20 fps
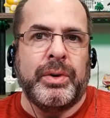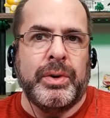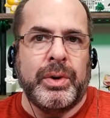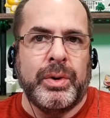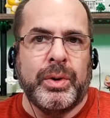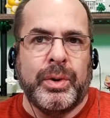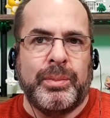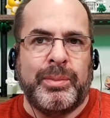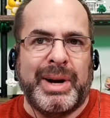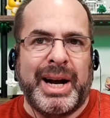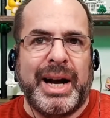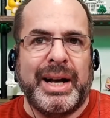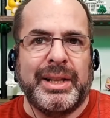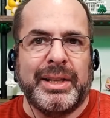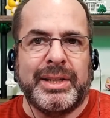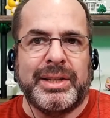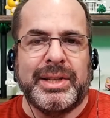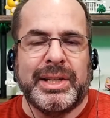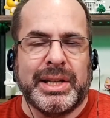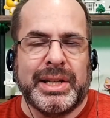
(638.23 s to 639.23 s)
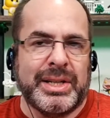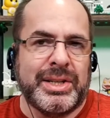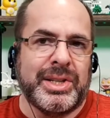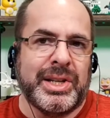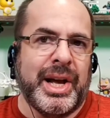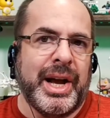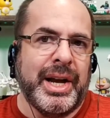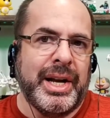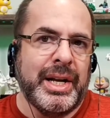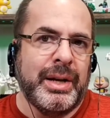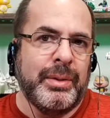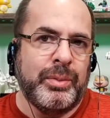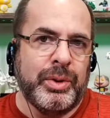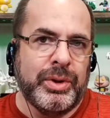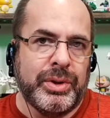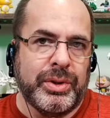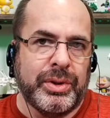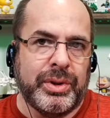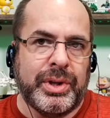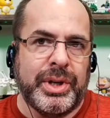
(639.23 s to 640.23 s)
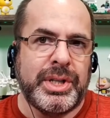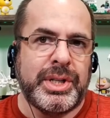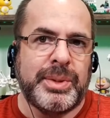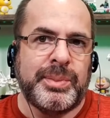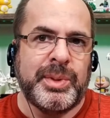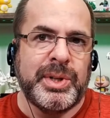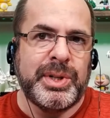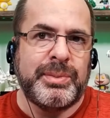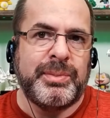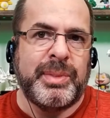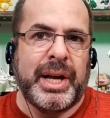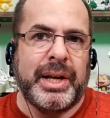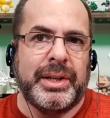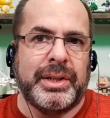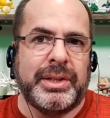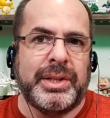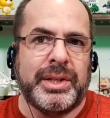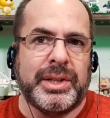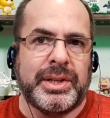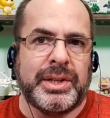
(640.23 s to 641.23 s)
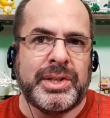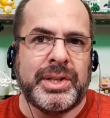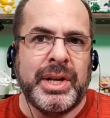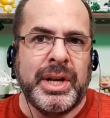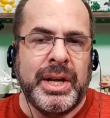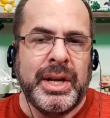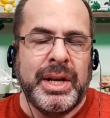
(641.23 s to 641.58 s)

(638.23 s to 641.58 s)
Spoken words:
your politics line up with your customers' politics.